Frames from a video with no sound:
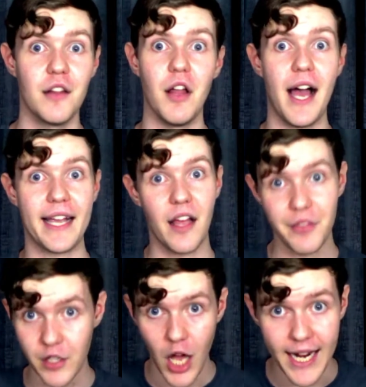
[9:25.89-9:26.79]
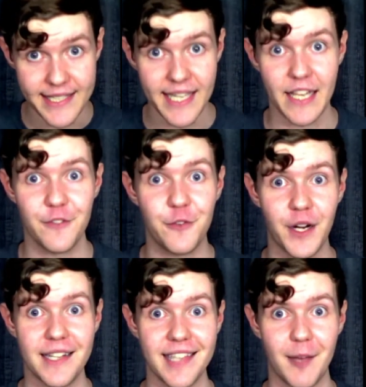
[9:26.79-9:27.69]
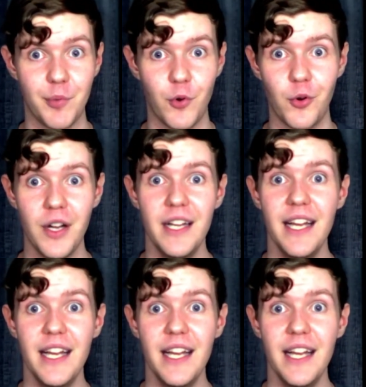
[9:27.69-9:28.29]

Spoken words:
Like the lighting, for example.